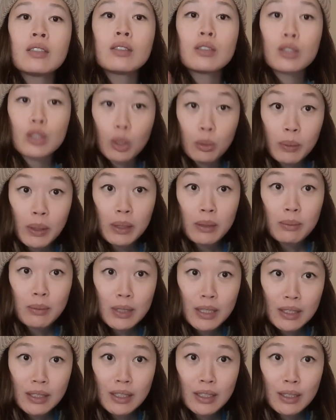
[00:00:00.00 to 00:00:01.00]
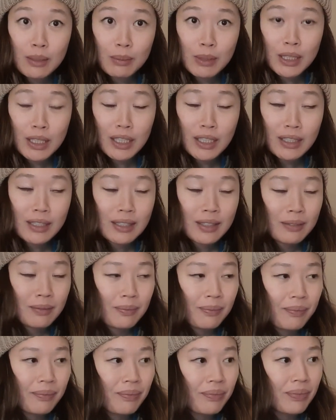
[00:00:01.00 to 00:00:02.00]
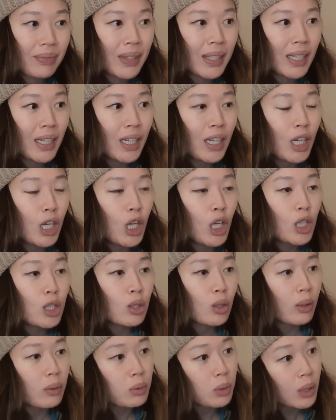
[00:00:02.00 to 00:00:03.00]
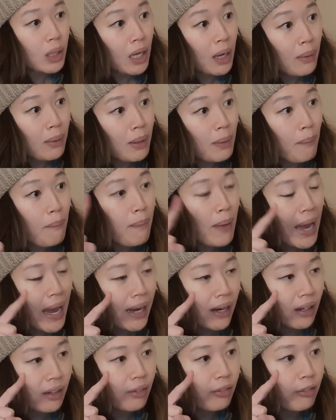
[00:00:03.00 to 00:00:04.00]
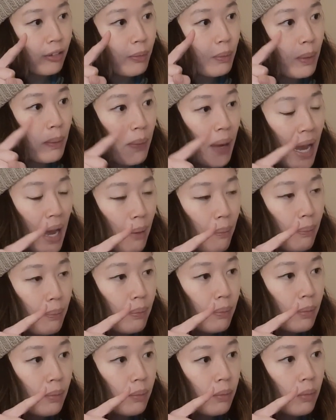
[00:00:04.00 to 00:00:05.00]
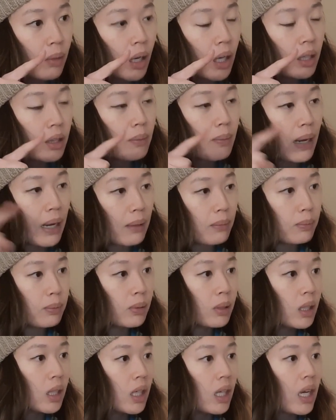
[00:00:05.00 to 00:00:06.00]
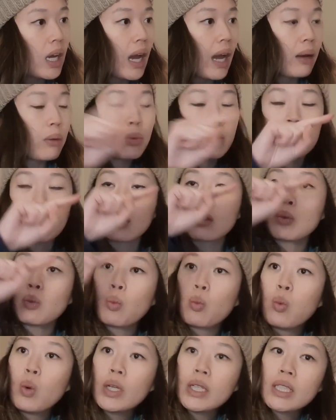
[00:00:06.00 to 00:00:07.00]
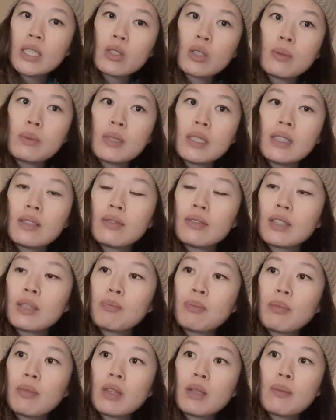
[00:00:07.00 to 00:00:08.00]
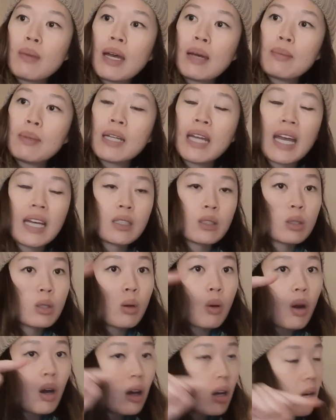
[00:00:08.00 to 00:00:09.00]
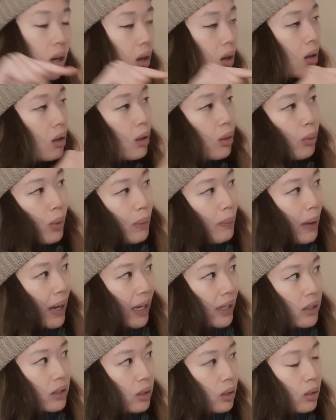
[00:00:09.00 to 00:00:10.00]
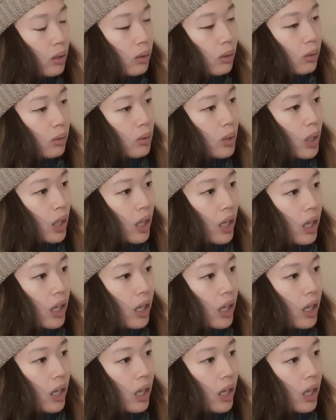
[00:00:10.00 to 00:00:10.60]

Don't make these mistakes. So I was coming back from the map, on the map. I was on one extremity of the map, and I had to go all the way back to